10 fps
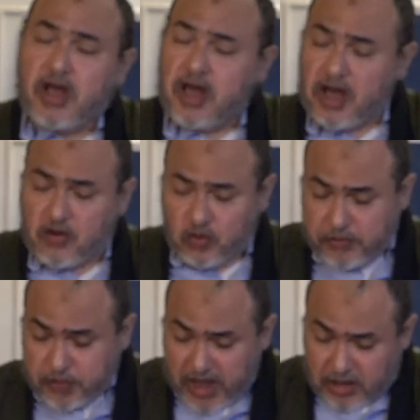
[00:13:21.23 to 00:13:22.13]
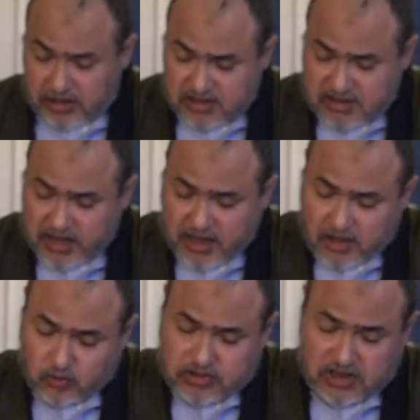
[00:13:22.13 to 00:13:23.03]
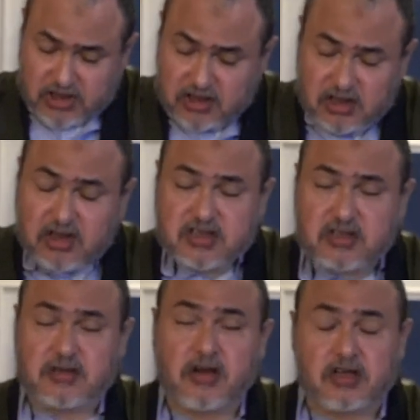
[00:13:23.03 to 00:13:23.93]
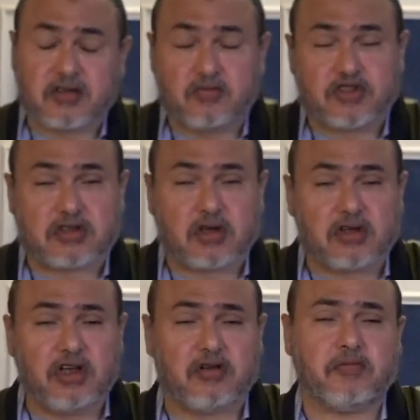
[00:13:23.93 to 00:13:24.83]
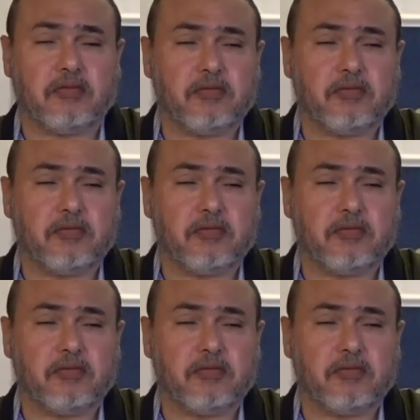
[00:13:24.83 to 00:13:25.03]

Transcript: And we balance that with ihdina al-siratal Mustaqim.